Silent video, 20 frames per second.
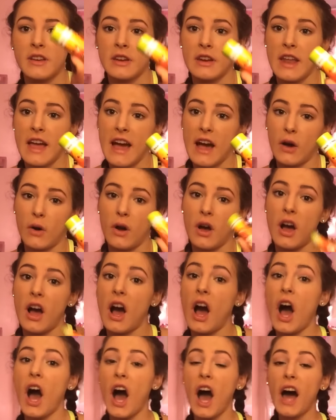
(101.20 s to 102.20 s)
Now,
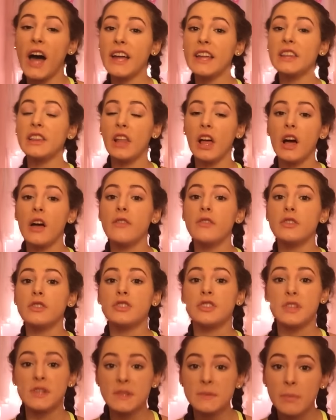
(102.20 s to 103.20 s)
I love
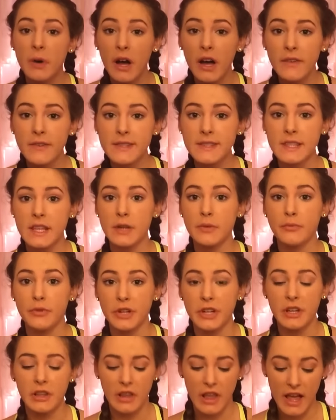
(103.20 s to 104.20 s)
cheese puffs in
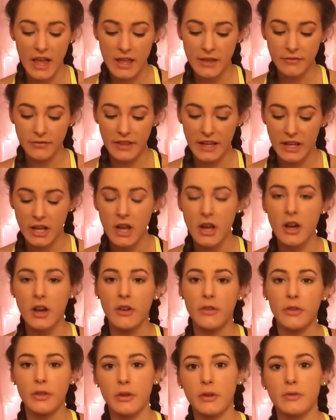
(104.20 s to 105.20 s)
real life, like
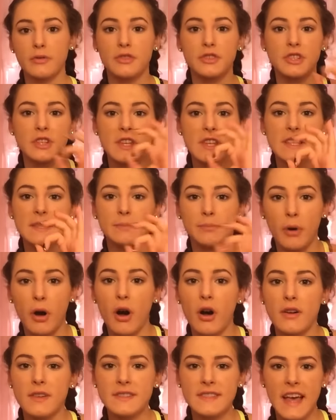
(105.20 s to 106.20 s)
little cheese
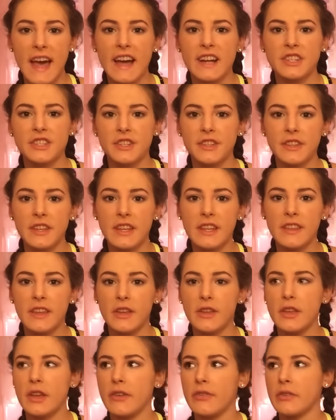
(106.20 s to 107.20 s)
balls actually
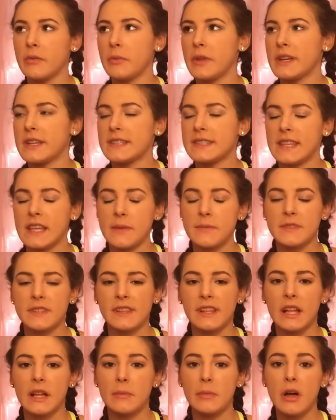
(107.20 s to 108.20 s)
that you get from like Sam's
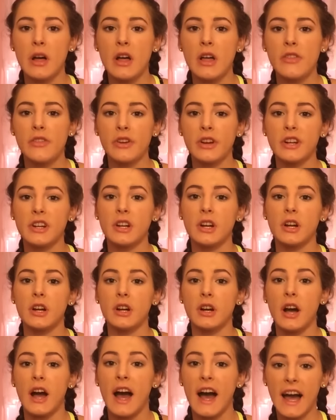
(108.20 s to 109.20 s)
Club. They're
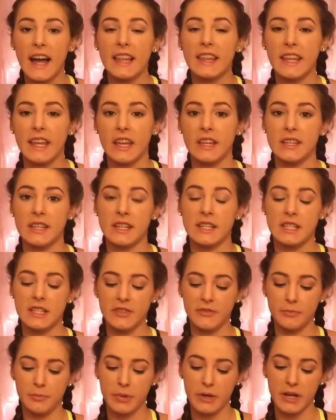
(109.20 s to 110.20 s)
highly
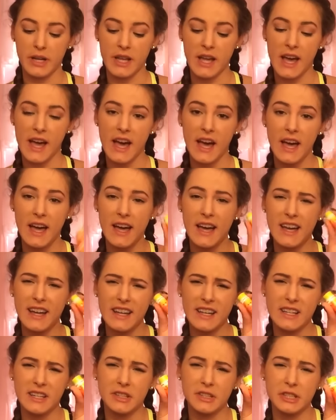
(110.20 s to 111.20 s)
addictive, but
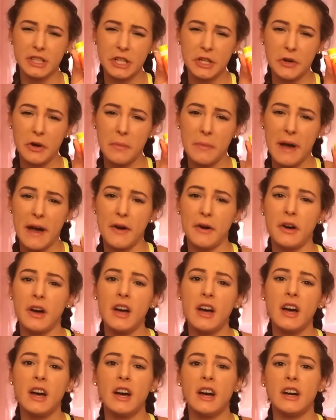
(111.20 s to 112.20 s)
I don't know about
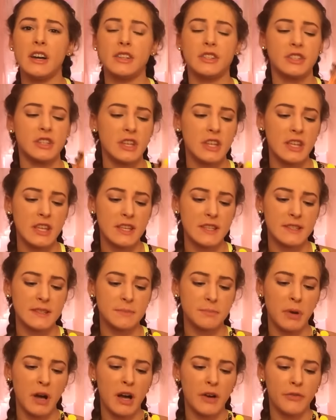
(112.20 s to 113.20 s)
cheese
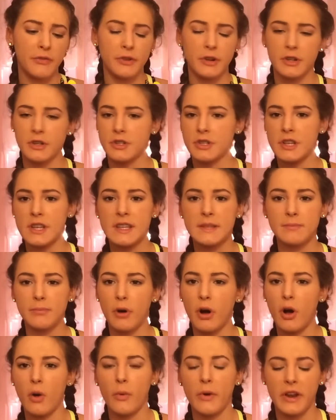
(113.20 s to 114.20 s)
puff or cheese
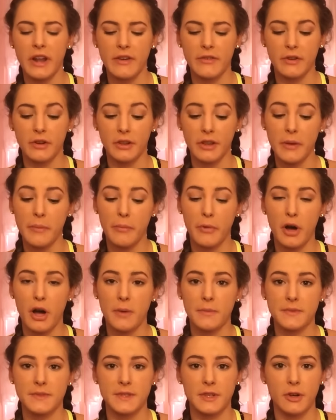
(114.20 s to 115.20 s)
ball, whatever, lip
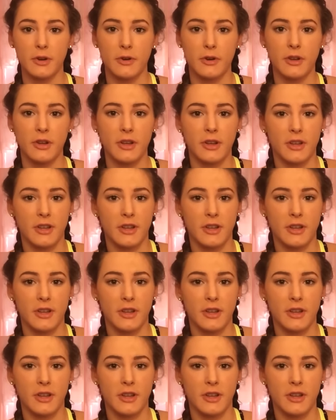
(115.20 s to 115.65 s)
balm, so